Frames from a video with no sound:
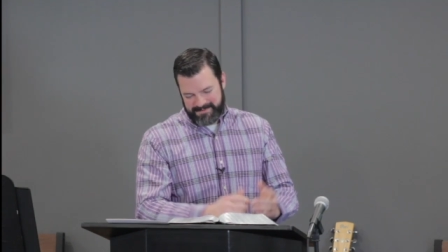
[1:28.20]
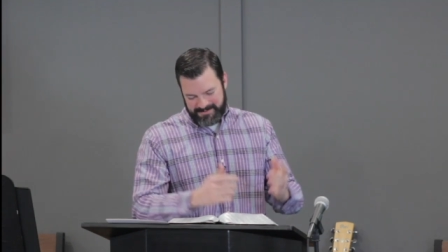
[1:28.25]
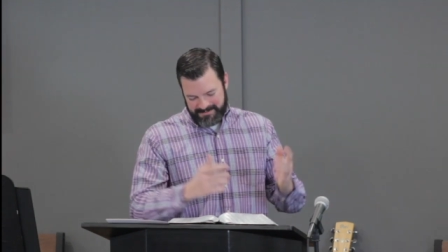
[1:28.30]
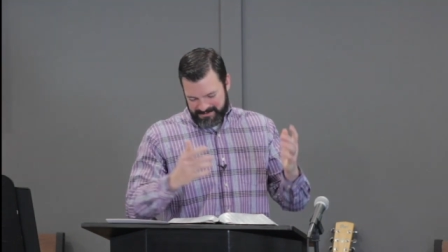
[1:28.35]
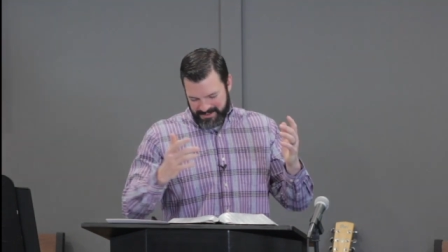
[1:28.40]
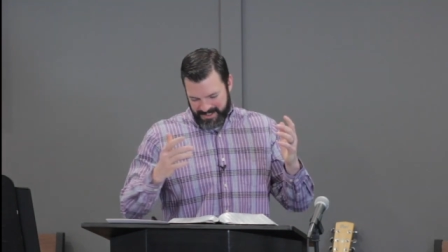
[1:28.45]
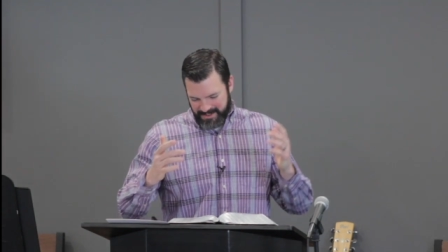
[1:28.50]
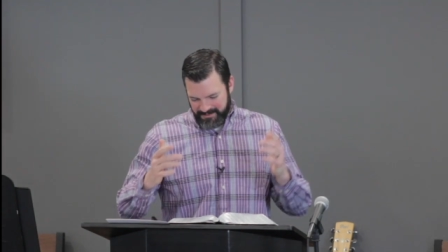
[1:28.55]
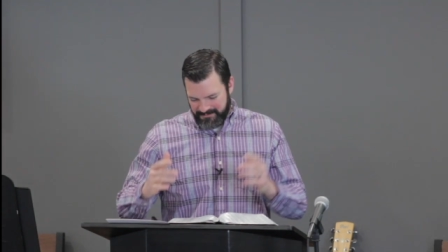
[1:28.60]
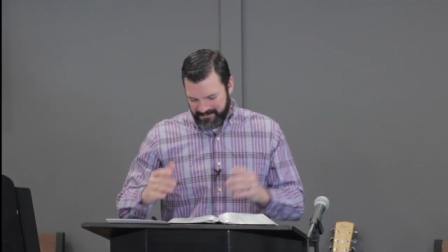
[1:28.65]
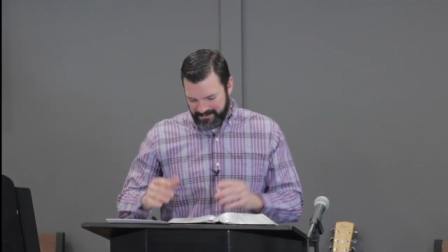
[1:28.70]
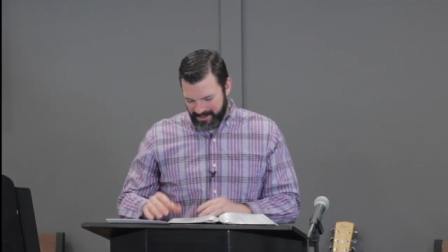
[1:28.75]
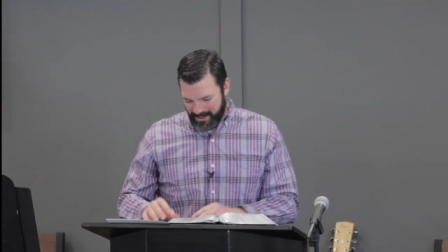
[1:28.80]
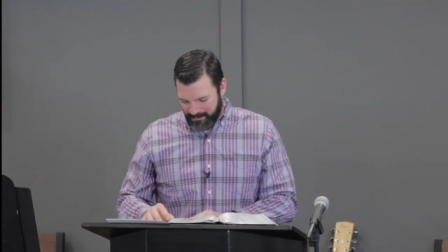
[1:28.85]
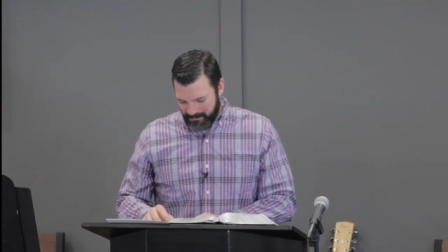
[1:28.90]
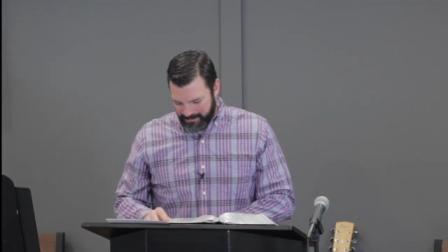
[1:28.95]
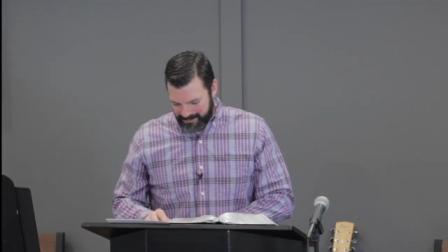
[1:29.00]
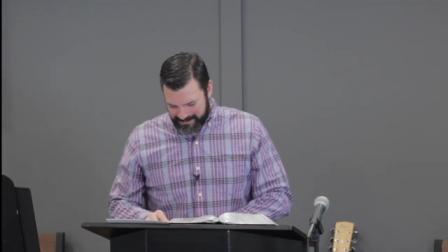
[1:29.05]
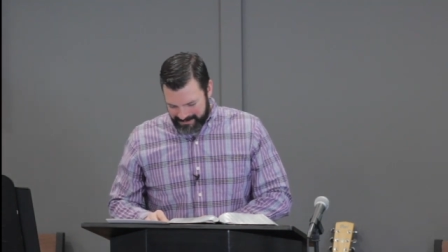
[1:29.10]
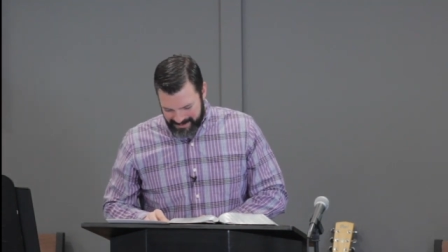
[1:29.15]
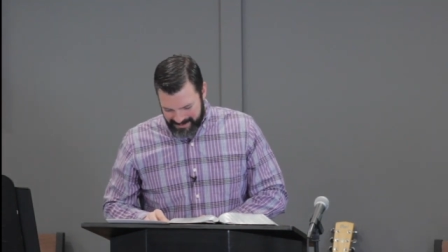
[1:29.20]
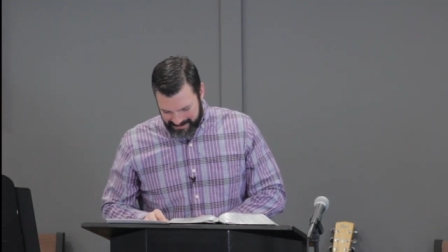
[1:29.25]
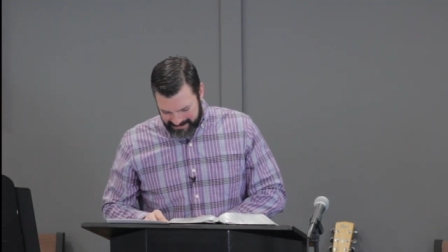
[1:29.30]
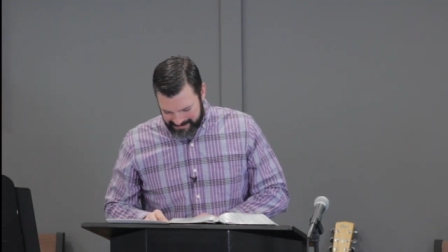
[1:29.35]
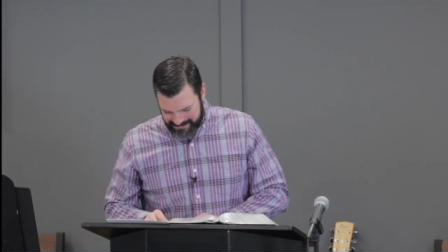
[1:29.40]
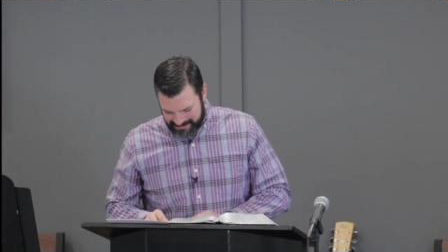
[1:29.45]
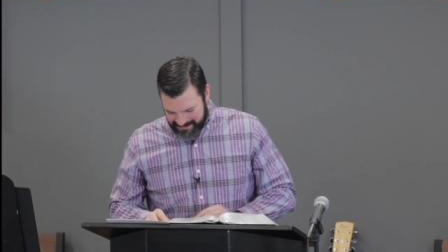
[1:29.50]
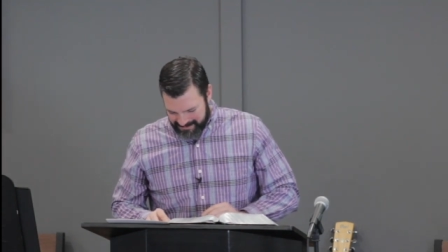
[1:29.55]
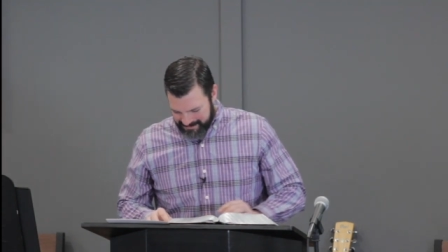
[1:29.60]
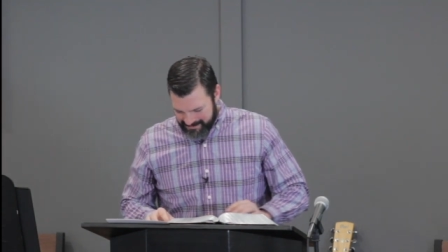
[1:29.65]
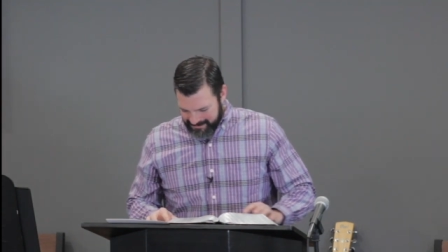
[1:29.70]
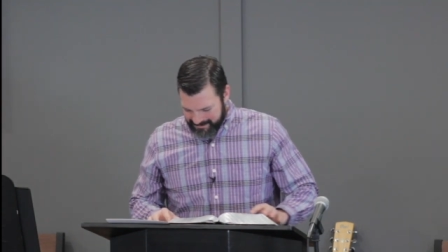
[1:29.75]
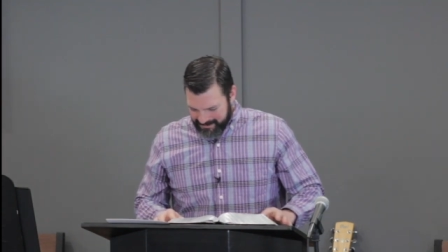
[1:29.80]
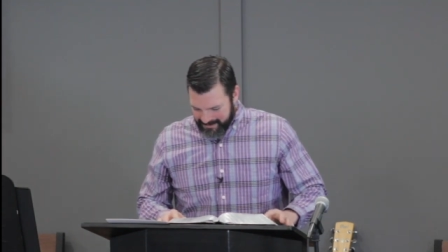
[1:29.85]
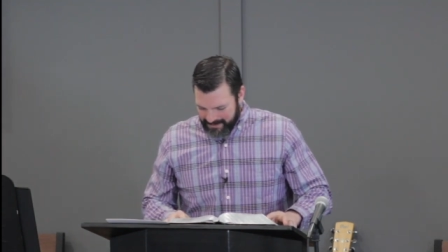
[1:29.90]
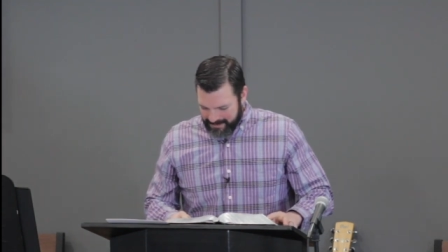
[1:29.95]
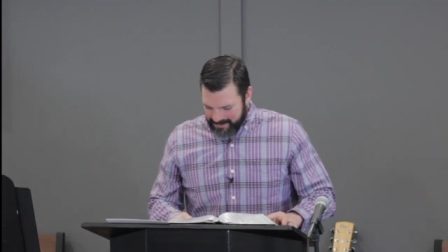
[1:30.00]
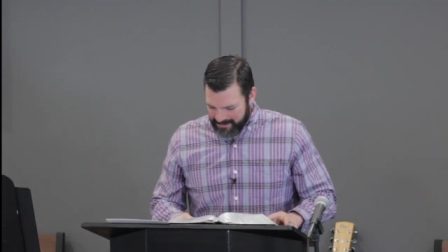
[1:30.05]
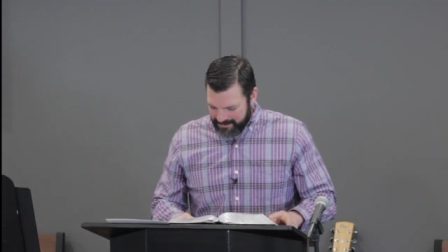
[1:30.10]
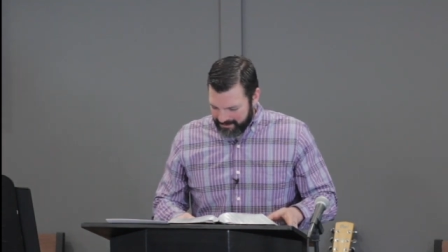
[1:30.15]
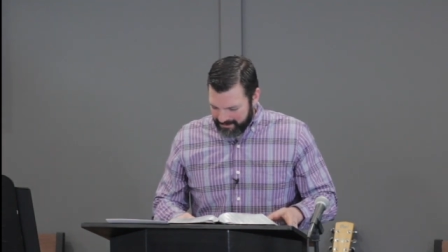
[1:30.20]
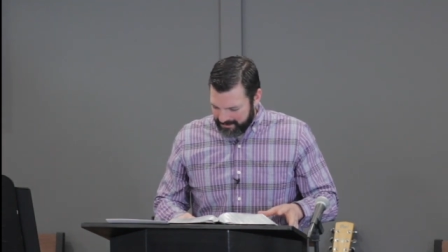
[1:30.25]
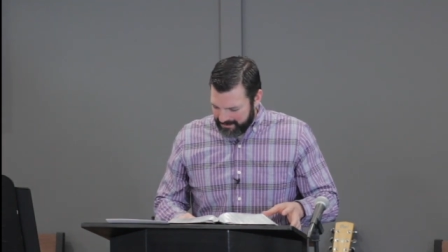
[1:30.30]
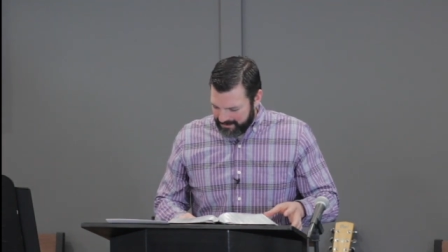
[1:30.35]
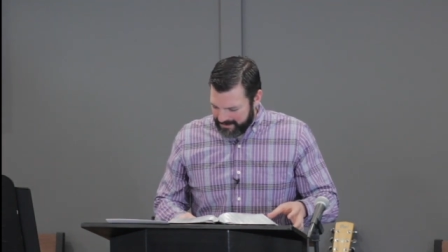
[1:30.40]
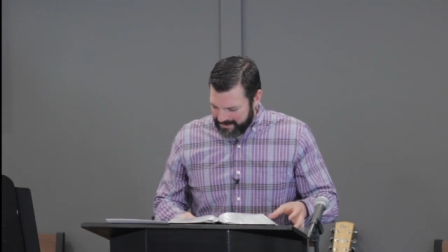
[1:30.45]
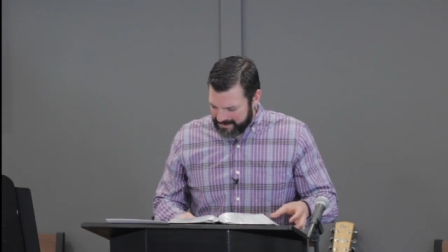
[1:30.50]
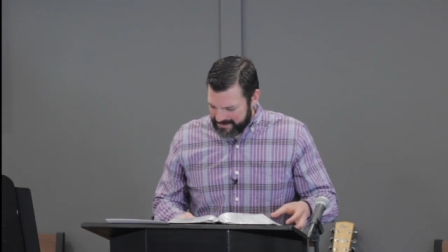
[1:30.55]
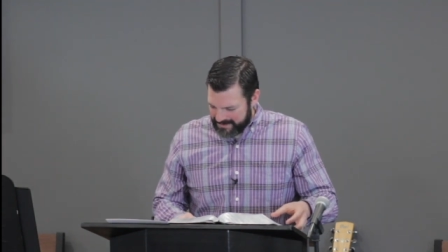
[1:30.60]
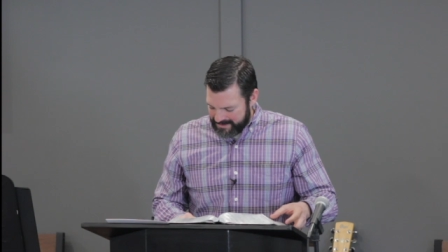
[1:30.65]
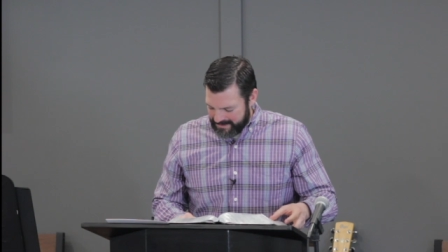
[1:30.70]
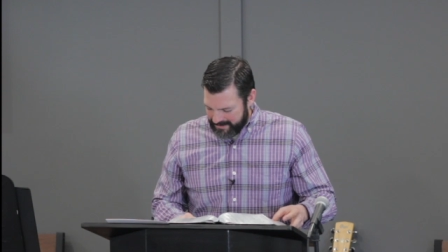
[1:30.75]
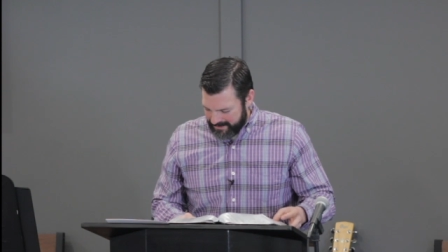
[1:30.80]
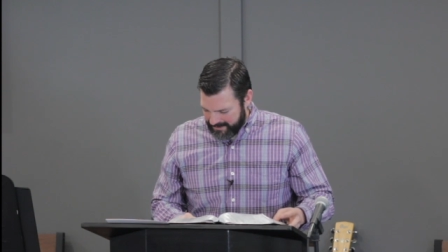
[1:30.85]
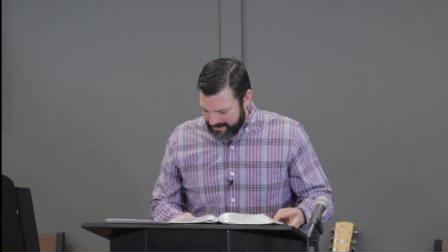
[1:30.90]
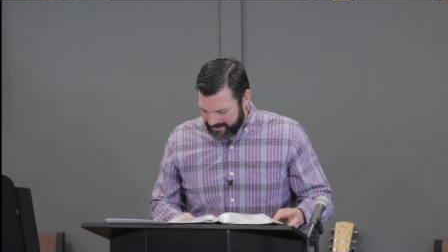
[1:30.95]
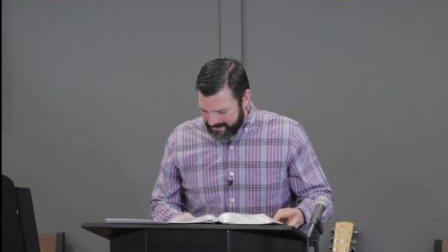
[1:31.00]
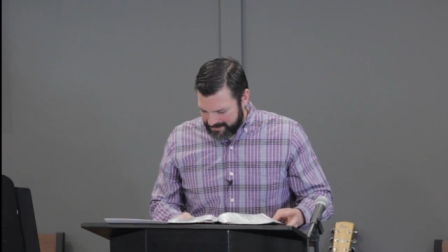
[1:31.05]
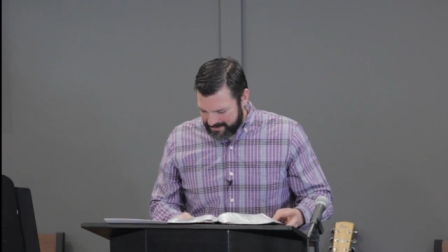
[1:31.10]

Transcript: trying to figure out what next. Here is uh,